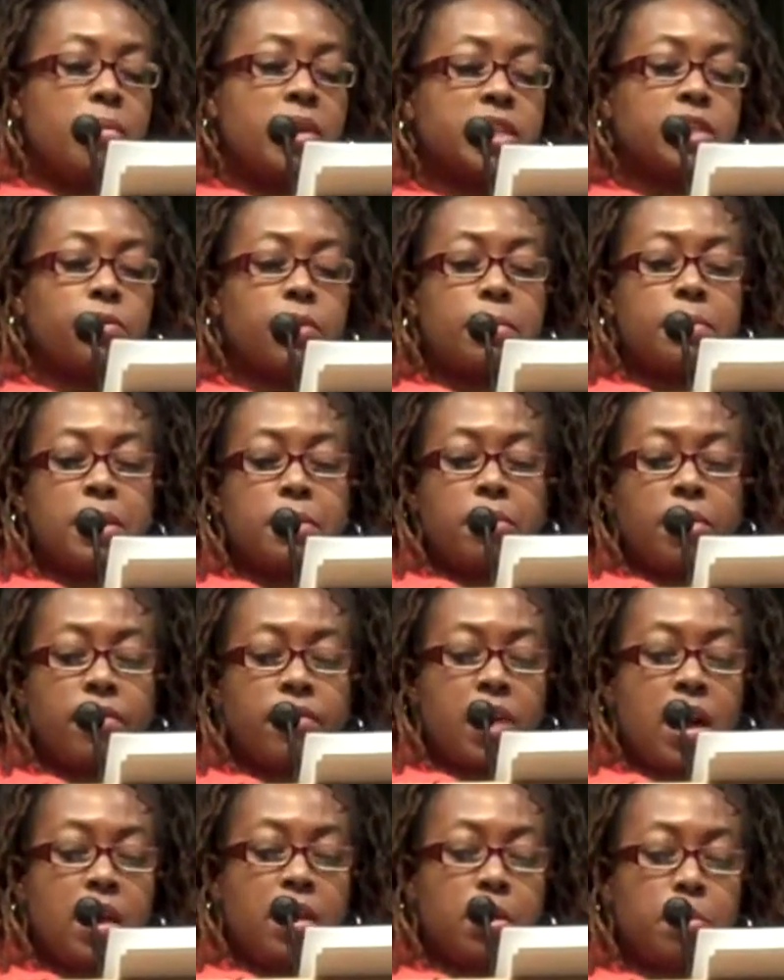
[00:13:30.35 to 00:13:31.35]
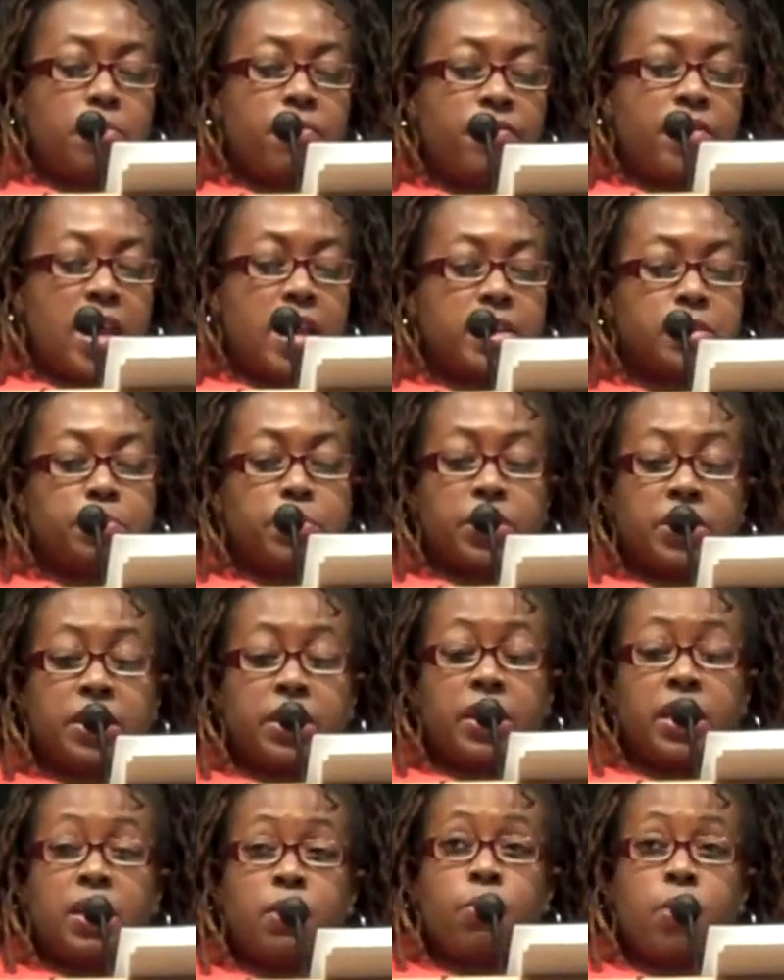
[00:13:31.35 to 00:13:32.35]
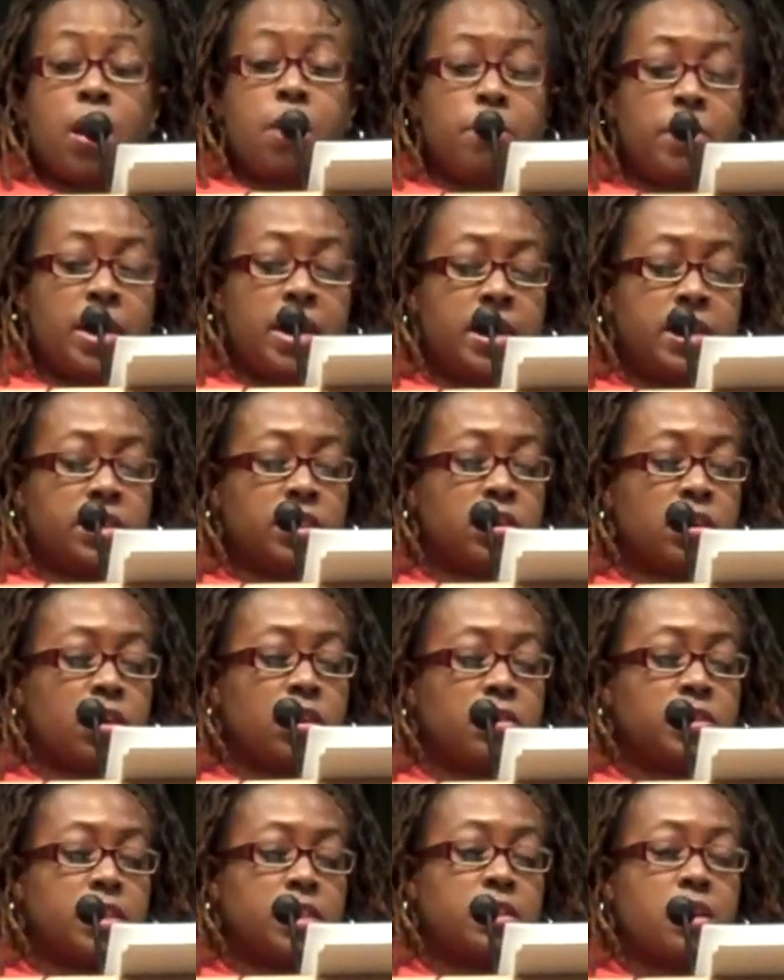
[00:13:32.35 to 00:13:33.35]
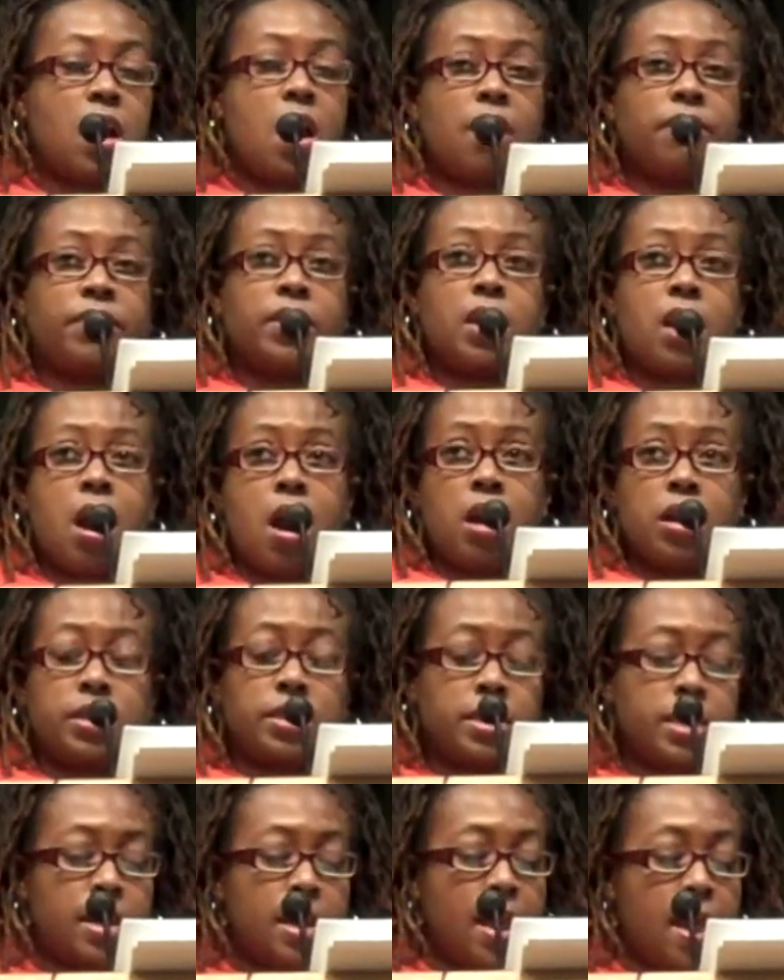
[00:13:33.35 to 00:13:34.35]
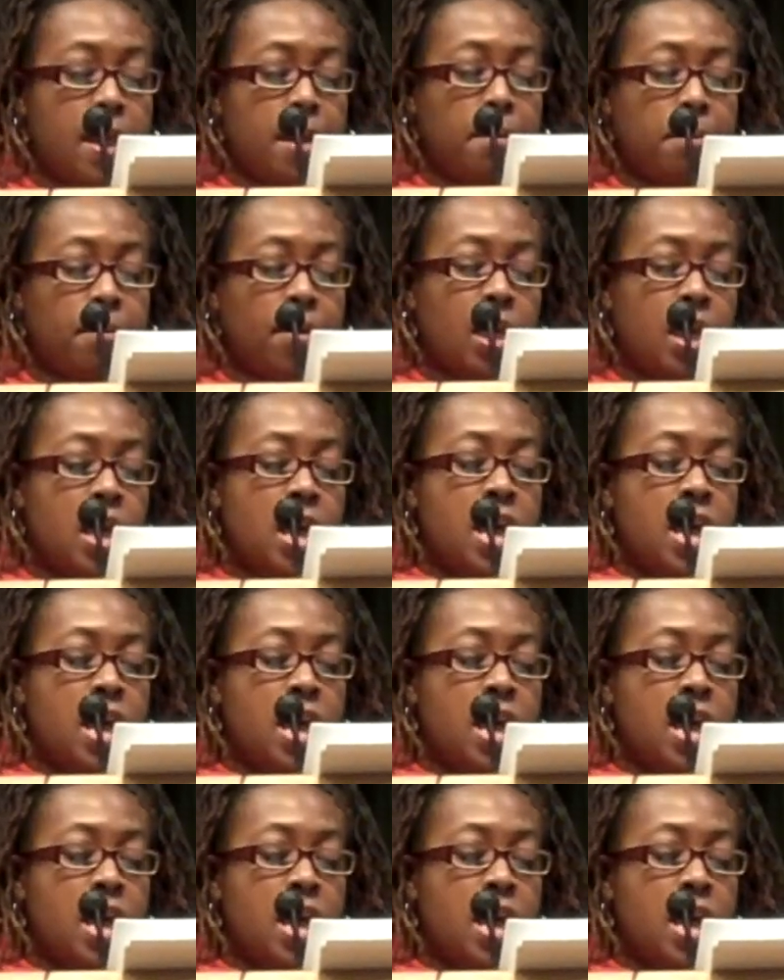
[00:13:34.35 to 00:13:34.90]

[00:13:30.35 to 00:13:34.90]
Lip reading: Much of what people of color face, particularly in well-meaning circles, is often hard to name.